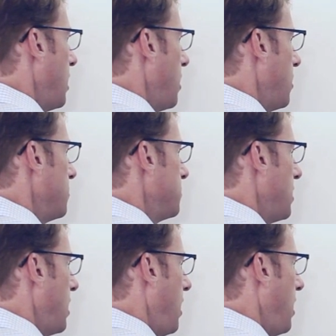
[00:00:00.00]
of
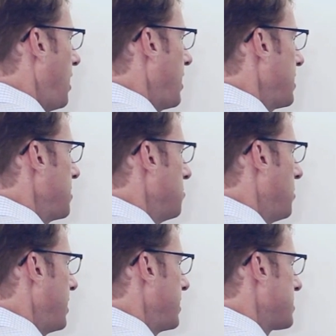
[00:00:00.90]
i
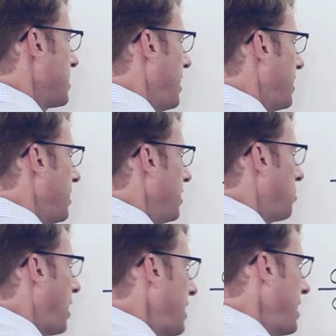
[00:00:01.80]
minus n. And
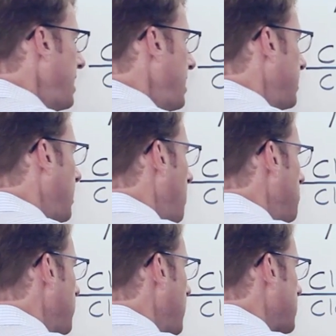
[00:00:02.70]
by n, I
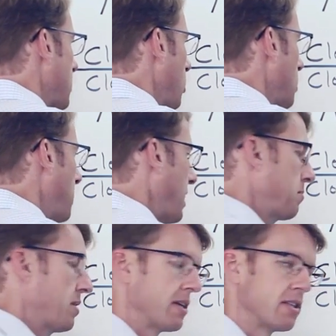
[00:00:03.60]
mean that's a look
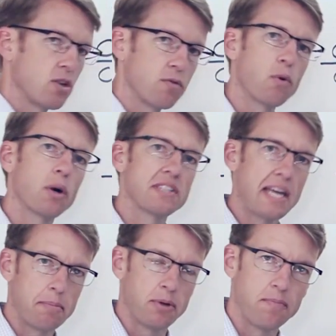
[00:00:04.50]
back period. So for
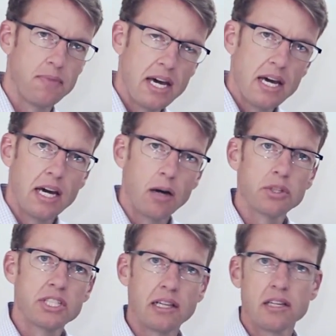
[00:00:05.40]
example, it
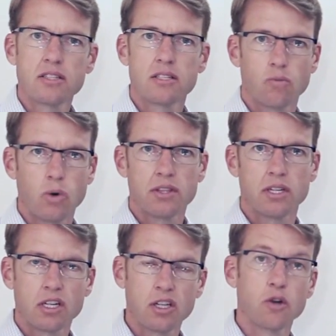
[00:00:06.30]
will tell us what
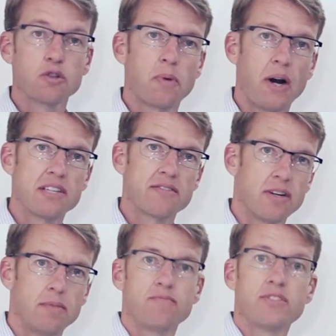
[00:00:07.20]
the close price
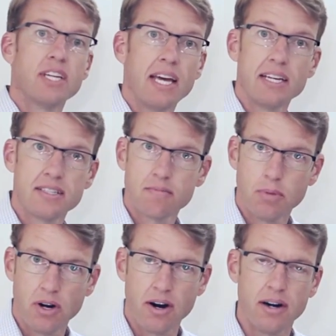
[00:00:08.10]
from today's
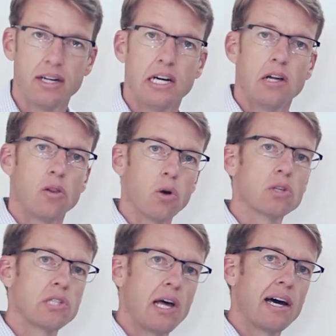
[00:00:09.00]
bar
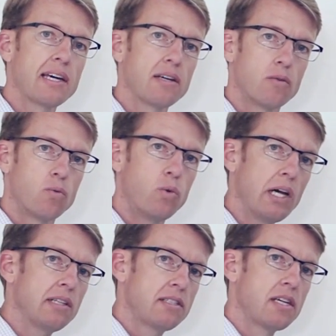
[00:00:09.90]
looks like
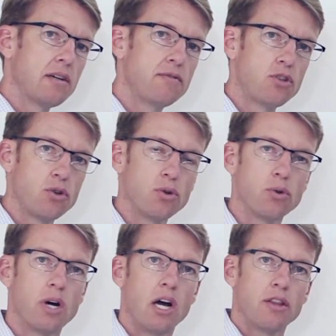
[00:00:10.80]
relative
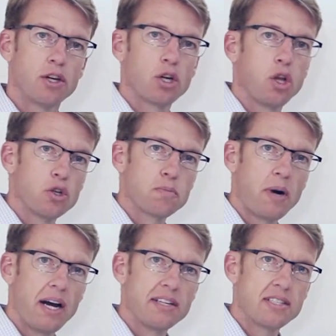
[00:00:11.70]
to the close
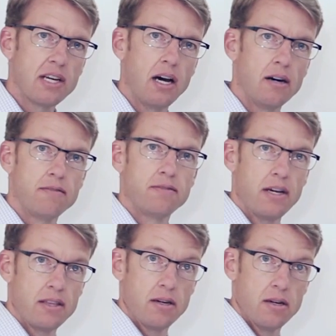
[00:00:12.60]
price of
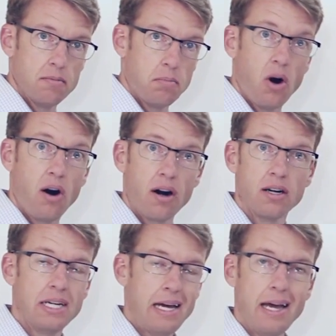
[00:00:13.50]
the
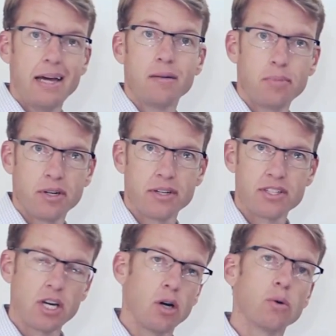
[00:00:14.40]
bar n
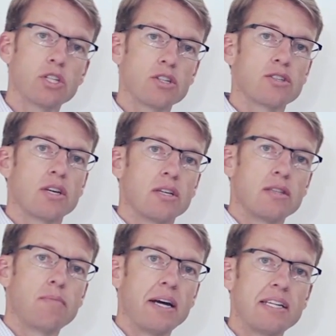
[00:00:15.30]
periods ago, which is uh,
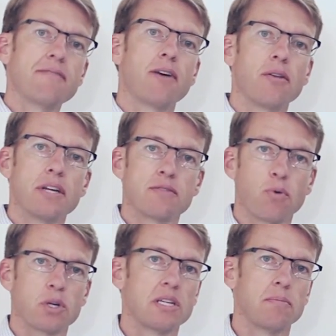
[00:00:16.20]
by default, that's
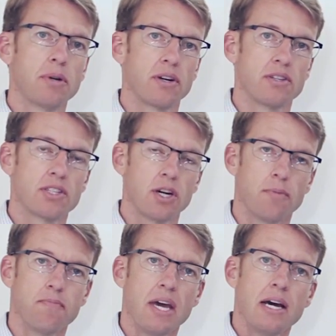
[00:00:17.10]
14 periods
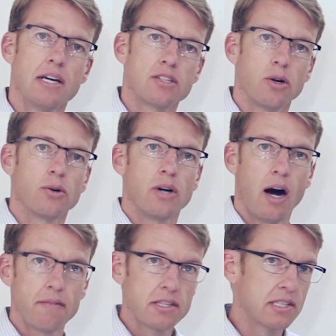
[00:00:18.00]
ago. So
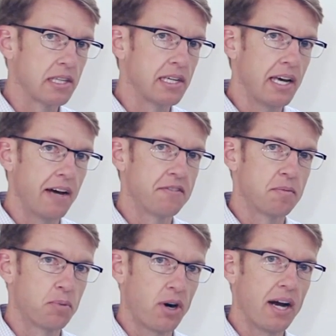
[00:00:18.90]
obviously, if the
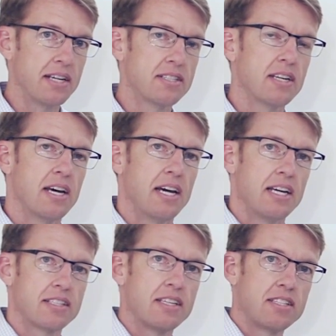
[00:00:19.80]
price
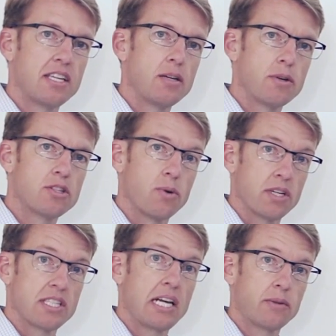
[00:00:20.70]
is continuing to
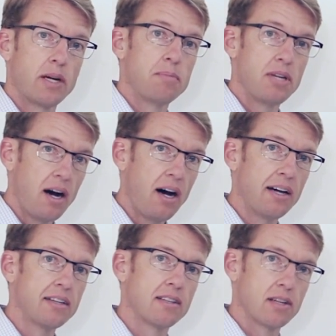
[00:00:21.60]
accelerate
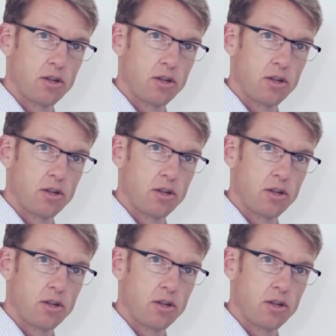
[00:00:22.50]
beyond the